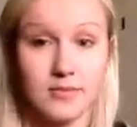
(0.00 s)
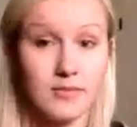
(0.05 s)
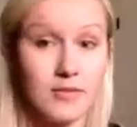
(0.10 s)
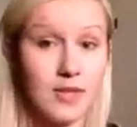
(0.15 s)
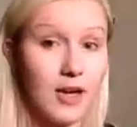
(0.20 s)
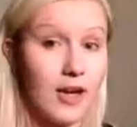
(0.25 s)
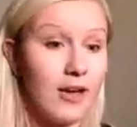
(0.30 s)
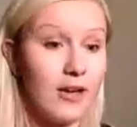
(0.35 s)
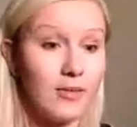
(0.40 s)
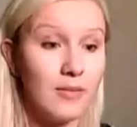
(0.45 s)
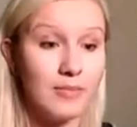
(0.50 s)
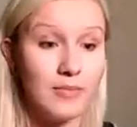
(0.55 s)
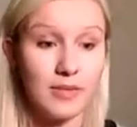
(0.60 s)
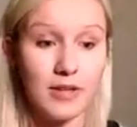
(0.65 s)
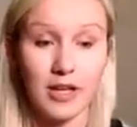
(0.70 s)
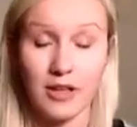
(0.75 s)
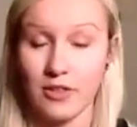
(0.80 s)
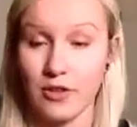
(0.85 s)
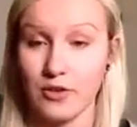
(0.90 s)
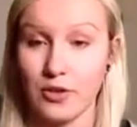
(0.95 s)
okay,
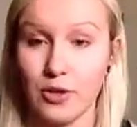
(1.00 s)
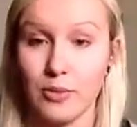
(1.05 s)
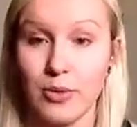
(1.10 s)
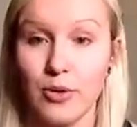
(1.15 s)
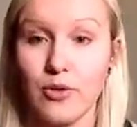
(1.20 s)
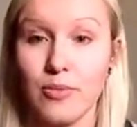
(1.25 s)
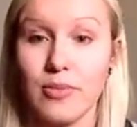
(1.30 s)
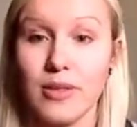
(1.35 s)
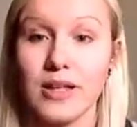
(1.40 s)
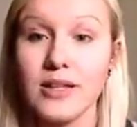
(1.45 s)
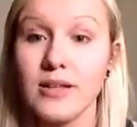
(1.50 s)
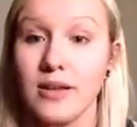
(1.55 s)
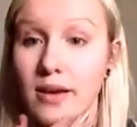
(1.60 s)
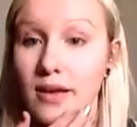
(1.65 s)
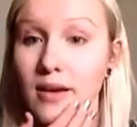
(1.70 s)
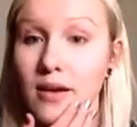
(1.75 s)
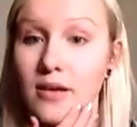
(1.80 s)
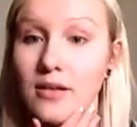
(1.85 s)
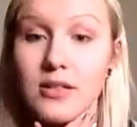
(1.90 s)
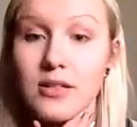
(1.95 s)
now that they're both blended
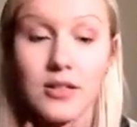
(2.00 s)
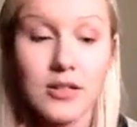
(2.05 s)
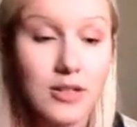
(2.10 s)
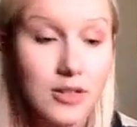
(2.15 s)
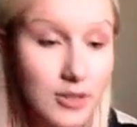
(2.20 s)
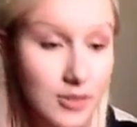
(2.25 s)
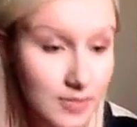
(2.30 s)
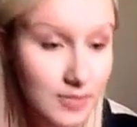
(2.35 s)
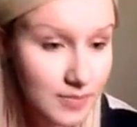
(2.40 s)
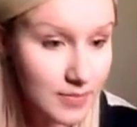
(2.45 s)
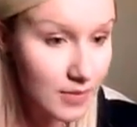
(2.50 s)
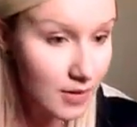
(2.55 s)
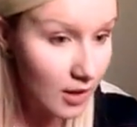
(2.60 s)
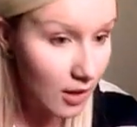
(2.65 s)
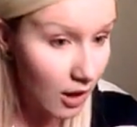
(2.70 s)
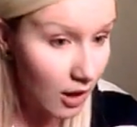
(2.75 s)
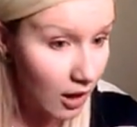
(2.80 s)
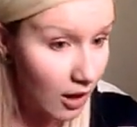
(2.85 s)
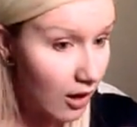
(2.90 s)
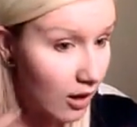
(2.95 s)
out,
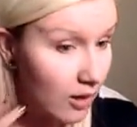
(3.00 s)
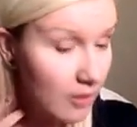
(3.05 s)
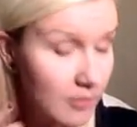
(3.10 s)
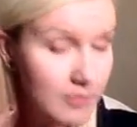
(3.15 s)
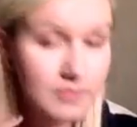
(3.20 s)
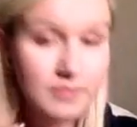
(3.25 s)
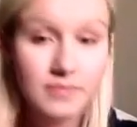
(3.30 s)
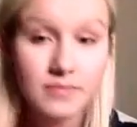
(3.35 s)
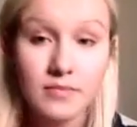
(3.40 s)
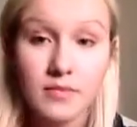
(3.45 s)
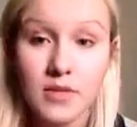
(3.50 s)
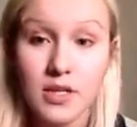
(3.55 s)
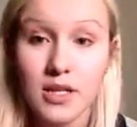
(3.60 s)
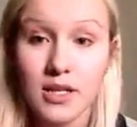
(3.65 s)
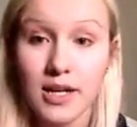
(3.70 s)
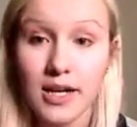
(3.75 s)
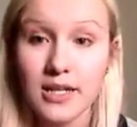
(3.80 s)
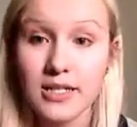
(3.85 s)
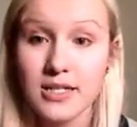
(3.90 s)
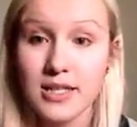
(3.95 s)
the
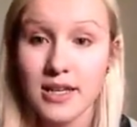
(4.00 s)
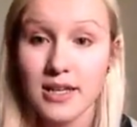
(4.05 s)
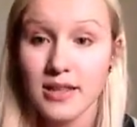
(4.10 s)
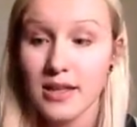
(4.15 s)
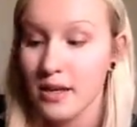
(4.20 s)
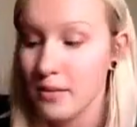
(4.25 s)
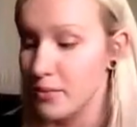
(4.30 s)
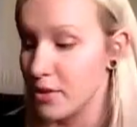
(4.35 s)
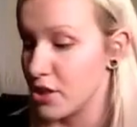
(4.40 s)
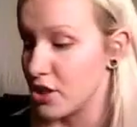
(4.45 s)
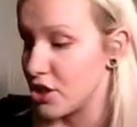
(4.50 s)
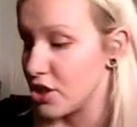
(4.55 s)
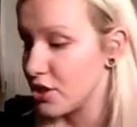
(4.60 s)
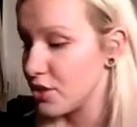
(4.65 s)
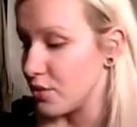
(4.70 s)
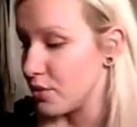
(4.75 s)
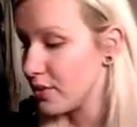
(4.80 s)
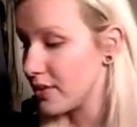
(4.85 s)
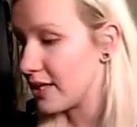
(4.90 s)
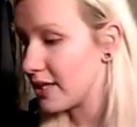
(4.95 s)
next thing that I'm going to
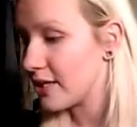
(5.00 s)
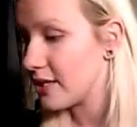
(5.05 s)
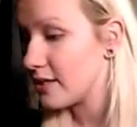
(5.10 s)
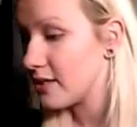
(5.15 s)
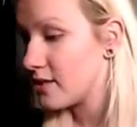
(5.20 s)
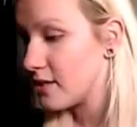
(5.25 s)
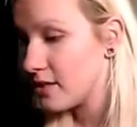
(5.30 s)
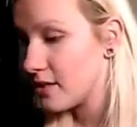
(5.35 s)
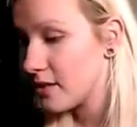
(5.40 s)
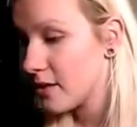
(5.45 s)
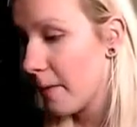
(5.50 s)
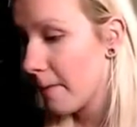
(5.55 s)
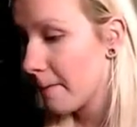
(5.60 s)
do is